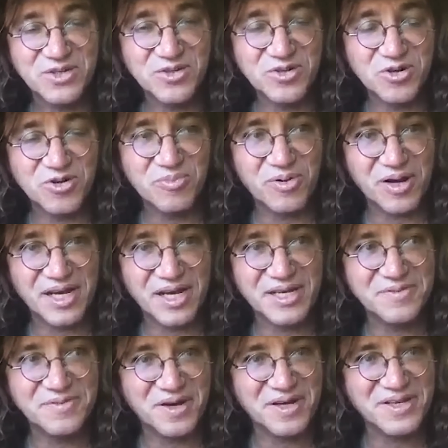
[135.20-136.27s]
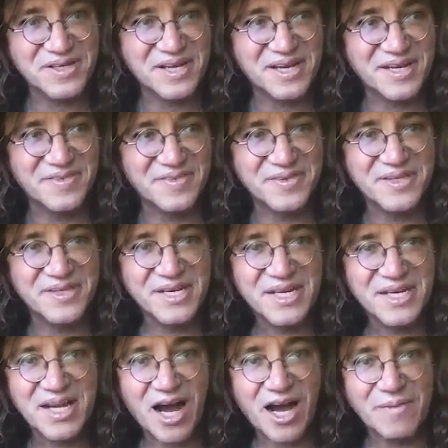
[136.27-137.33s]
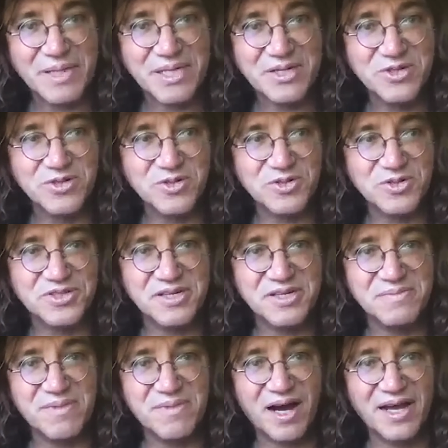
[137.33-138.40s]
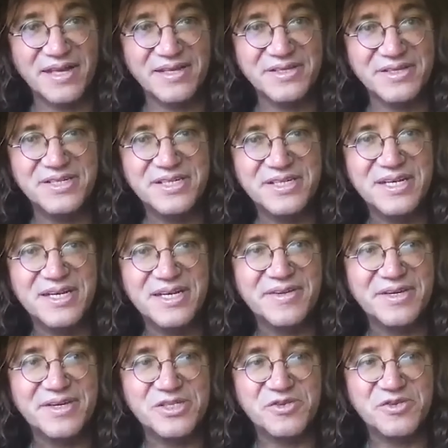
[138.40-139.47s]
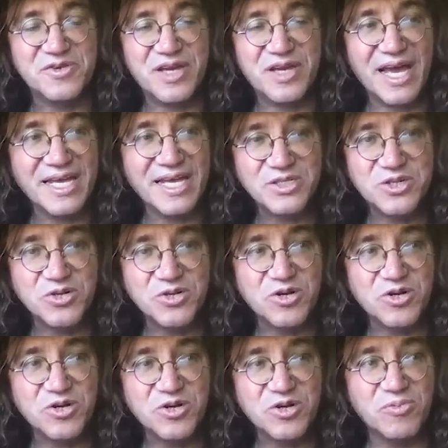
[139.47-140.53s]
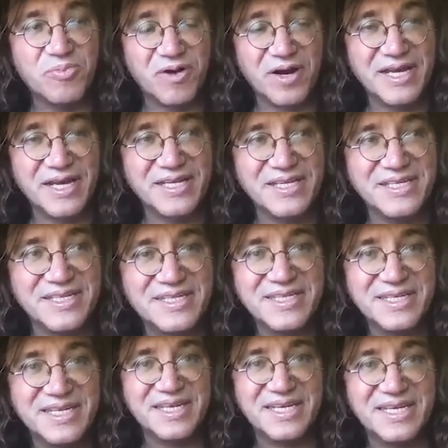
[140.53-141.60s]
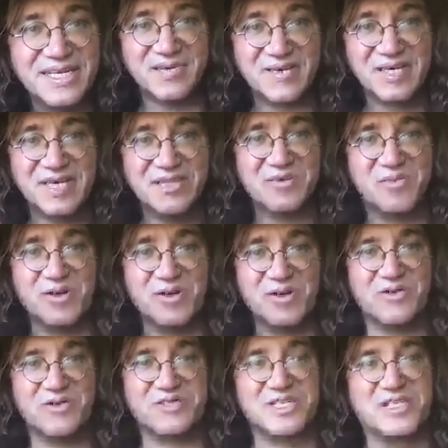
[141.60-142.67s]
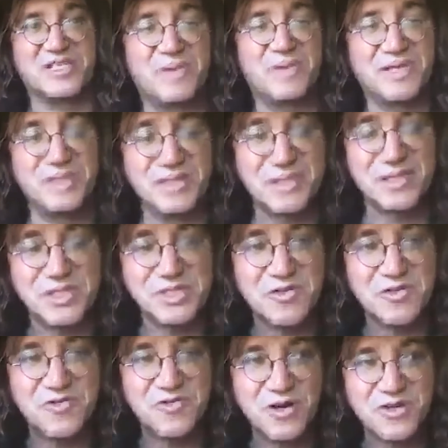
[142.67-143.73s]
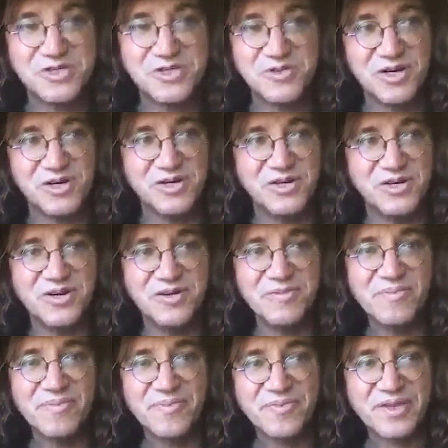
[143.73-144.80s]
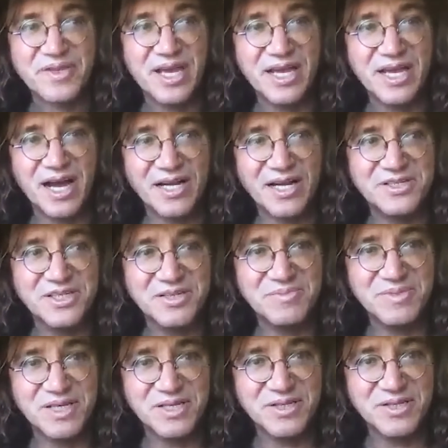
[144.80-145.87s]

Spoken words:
Google Brain, right? And I mean, Google DeepMind and Google Brain, you know, either one of those independently is a far stronger AI team